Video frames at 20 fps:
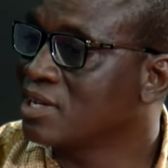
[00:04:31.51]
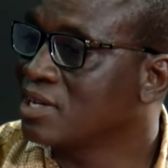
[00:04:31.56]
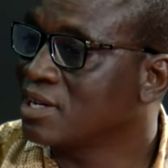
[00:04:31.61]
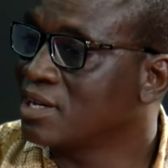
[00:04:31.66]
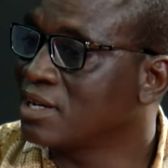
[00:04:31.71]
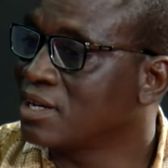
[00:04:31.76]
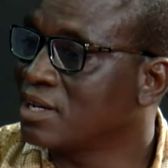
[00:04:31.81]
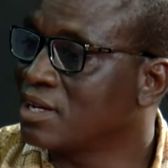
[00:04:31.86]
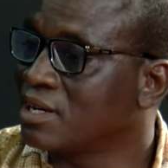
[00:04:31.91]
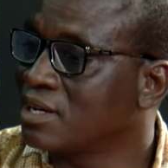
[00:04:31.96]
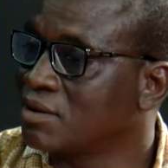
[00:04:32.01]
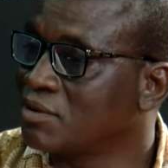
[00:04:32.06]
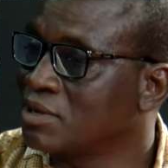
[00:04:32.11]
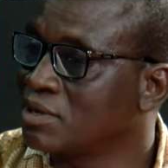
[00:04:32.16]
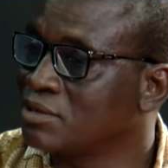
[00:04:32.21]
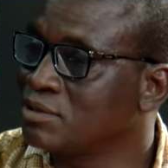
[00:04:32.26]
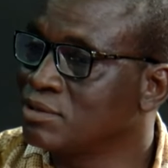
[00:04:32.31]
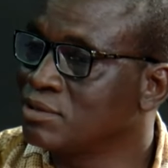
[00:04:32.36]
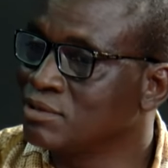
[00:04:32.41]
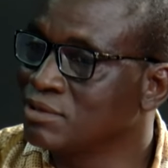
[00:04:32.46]
uh, our
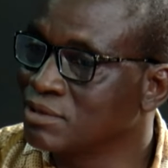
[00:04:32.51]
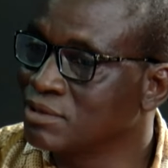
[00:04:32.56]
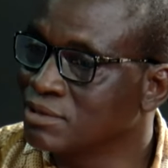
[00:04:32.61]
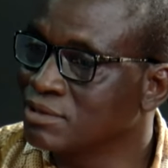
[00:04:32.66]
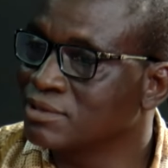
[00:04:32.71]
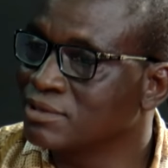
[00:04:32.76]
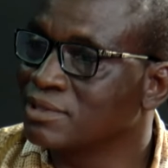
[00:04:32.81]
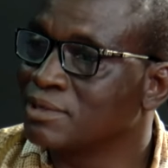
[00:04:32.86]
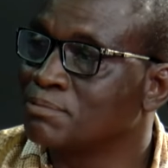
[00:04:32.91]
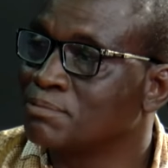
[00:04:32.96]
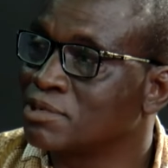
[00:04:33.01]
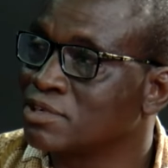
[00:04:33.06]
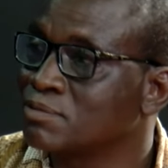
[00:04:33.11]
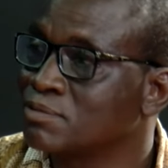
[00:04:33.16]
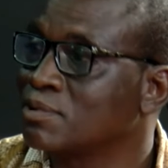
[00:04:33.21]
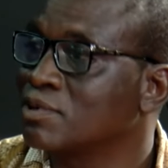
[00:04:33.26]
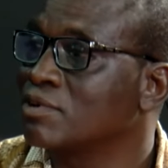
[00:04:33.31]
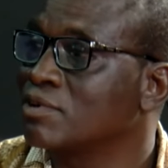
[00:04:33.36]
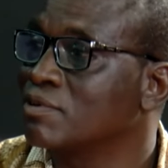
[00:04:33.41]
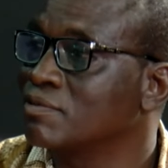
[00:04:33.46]
union, the
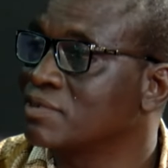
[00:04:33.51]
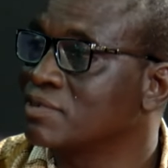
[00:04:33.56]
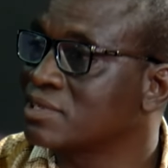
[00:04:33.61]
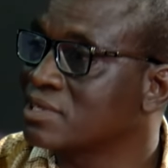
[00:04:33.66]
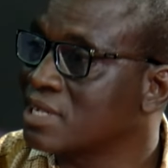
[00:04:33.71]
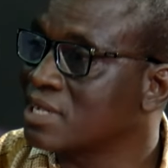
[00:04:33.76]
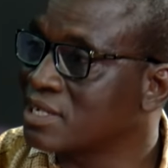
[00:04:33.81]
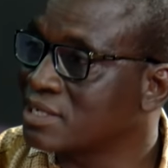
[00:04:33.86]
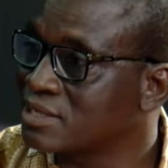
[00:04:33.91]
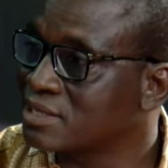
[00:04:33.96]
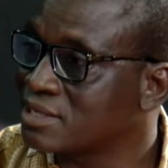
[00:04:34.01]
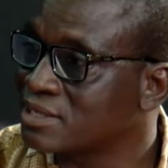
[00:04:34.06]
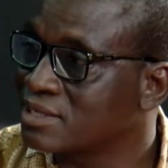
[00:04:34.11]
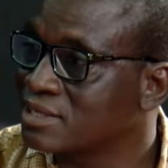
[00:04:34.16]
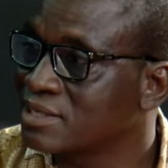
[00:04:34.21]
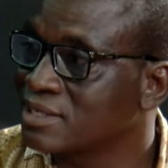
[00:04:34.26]
principal officers,